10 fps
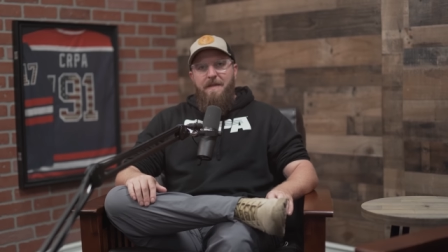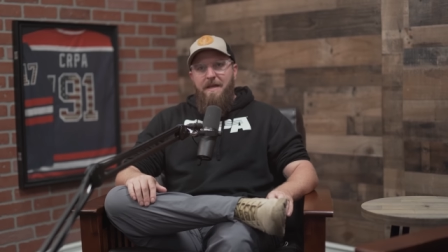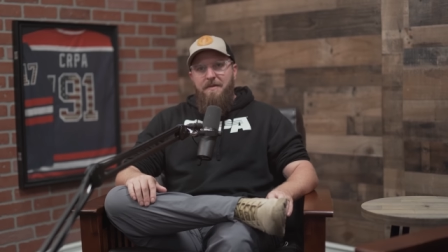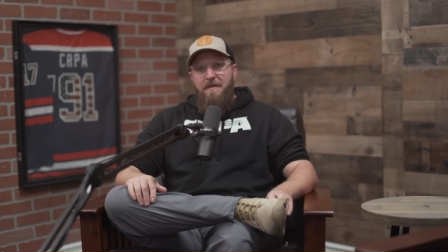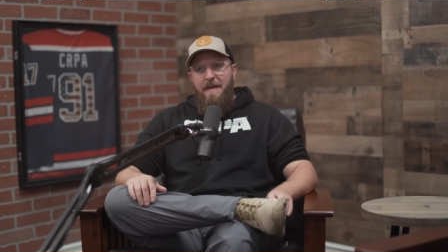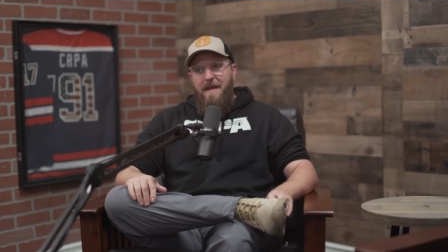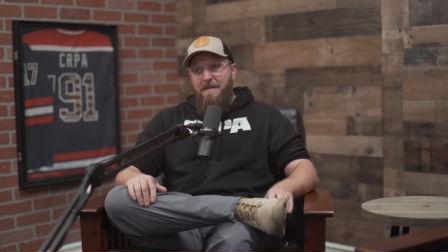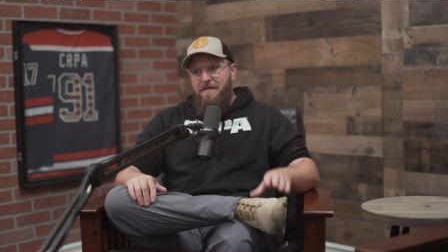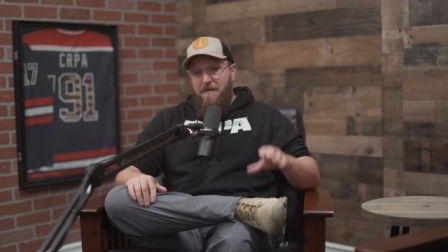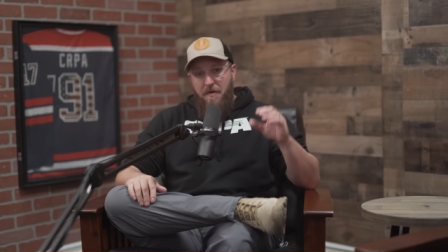Thank you
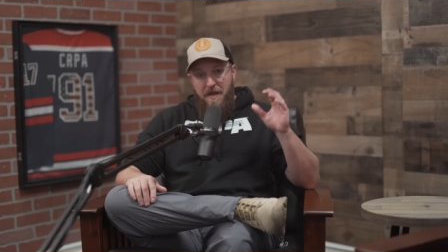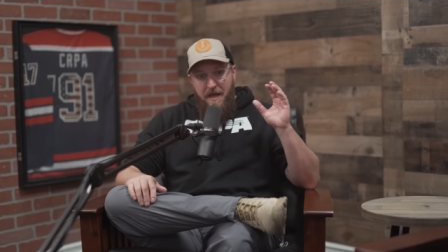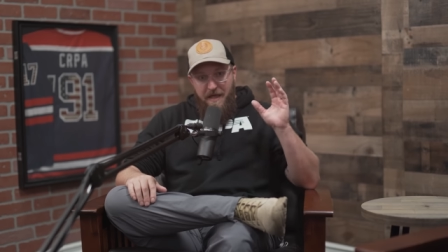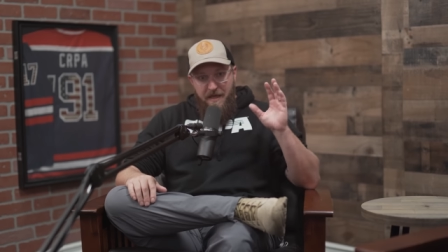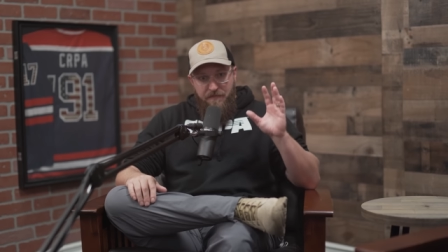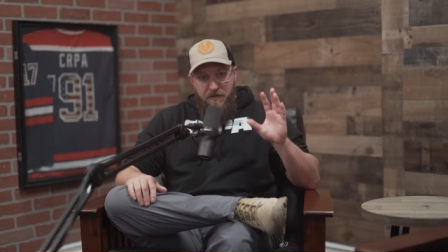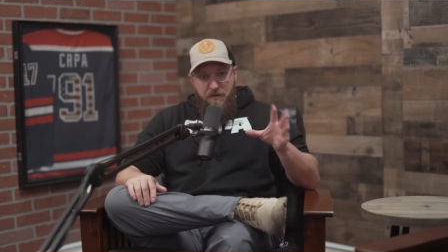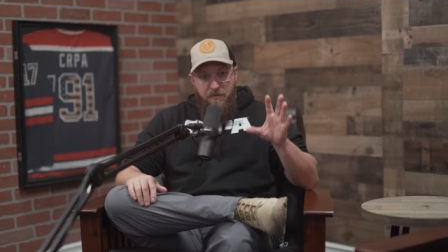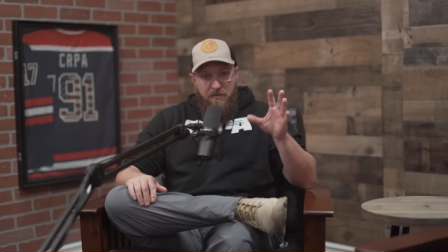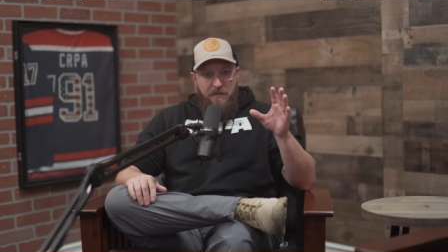again. So, if
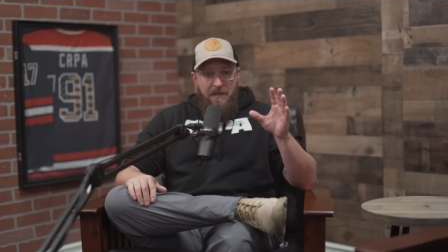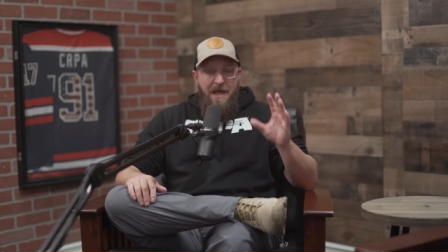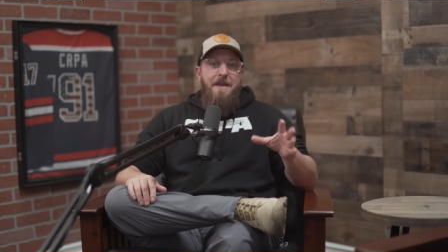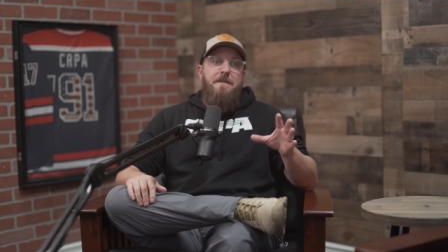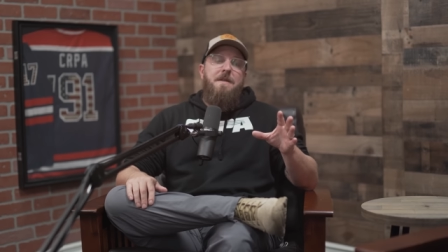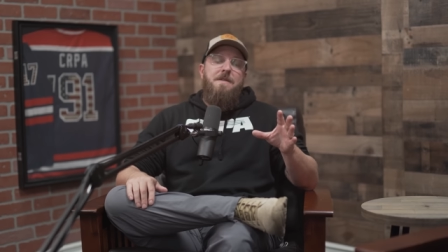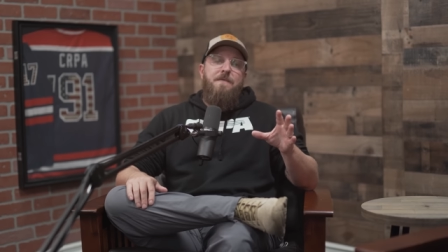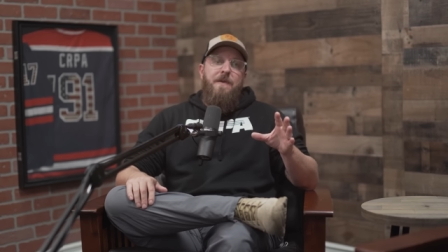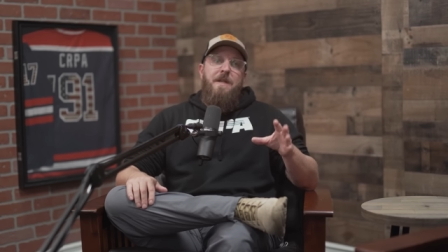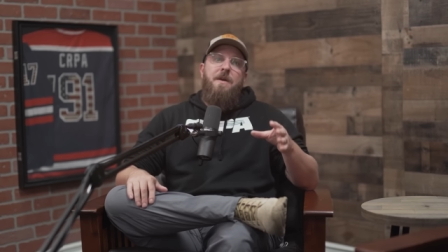you like these
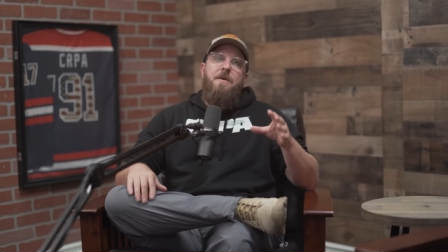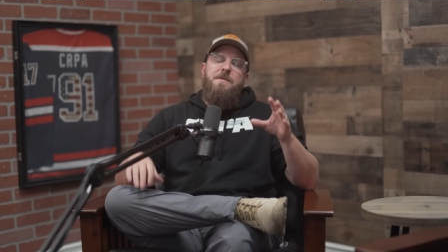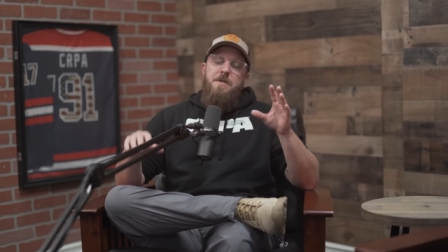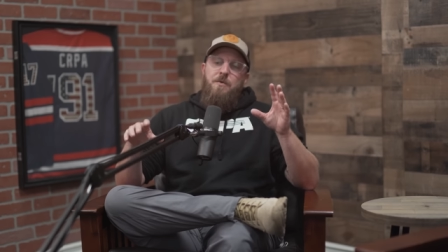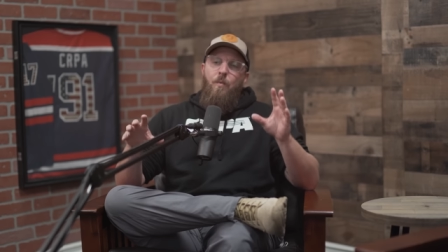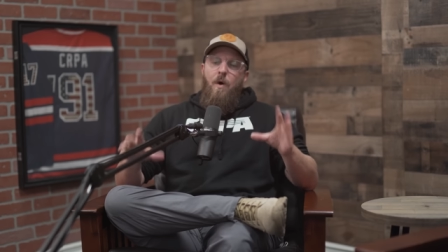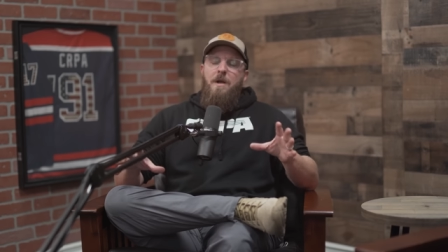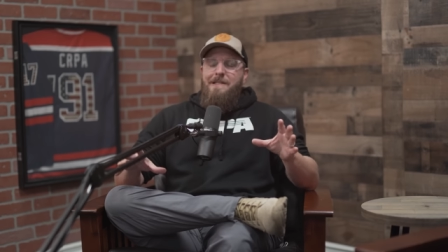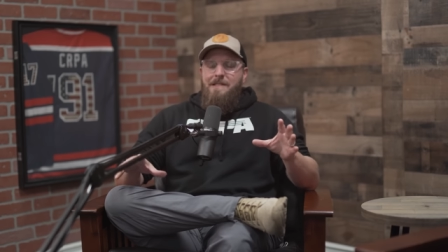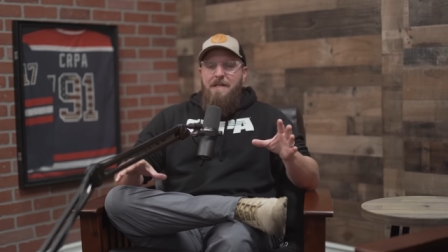videos and you
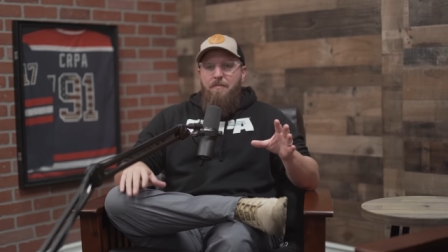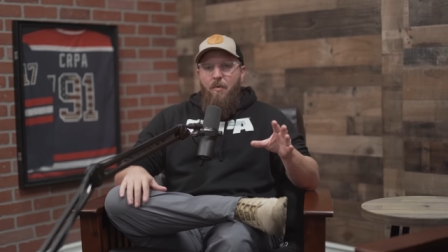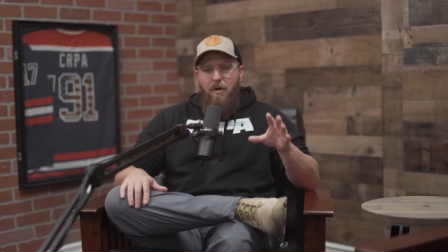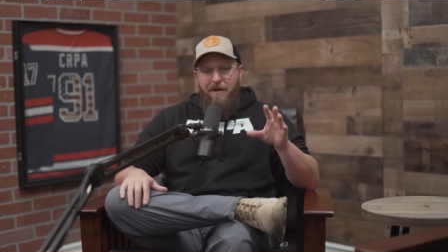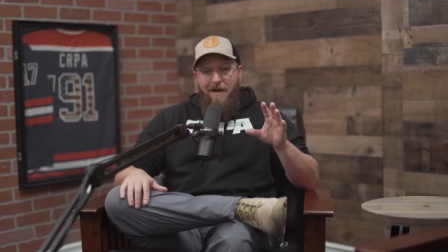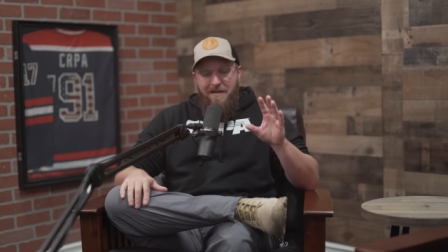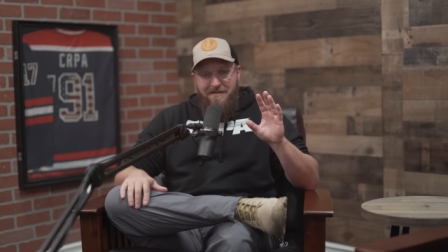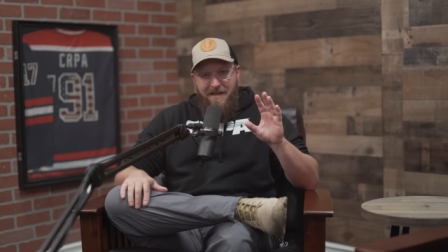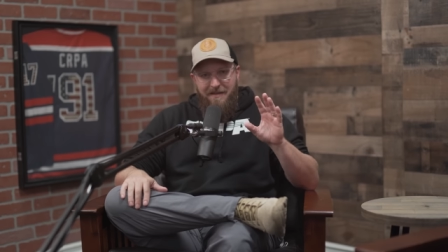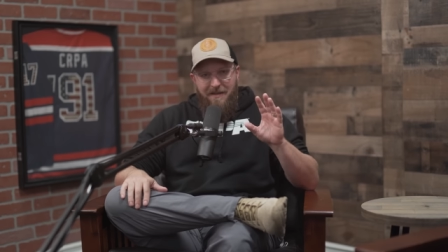want to see more
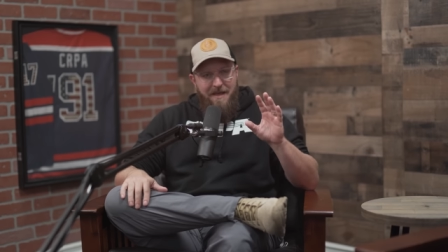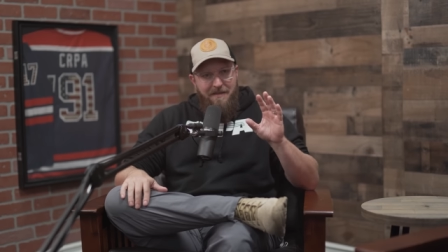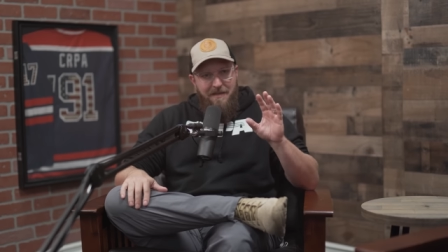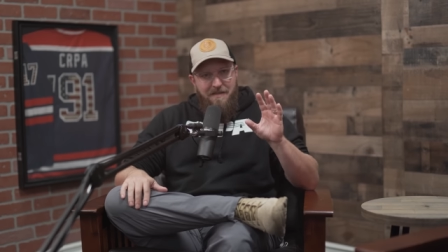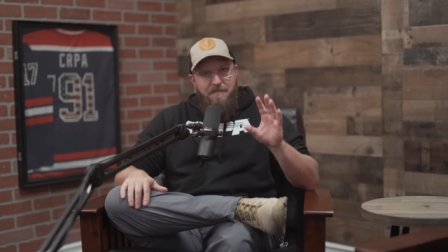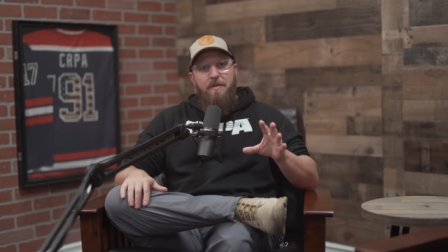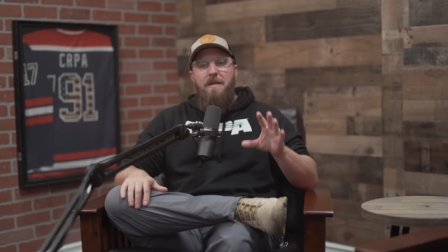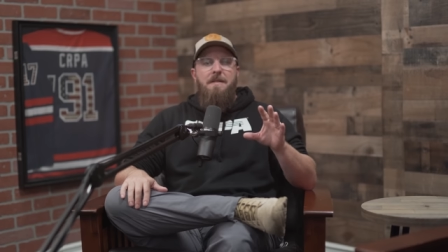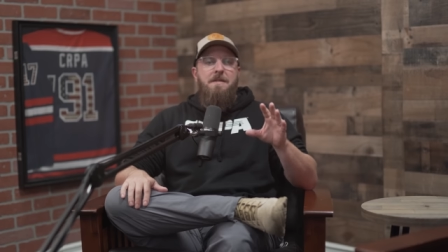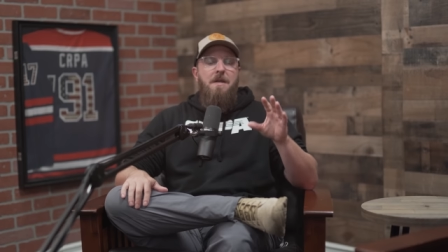content like this,
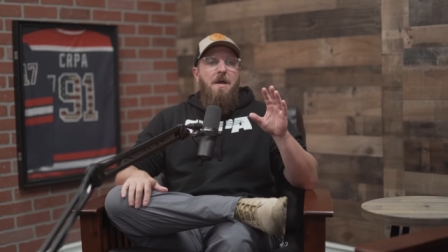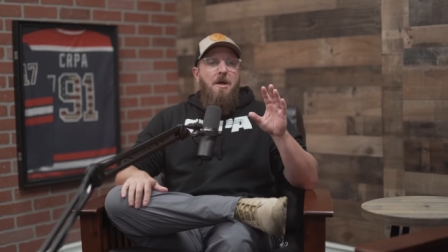please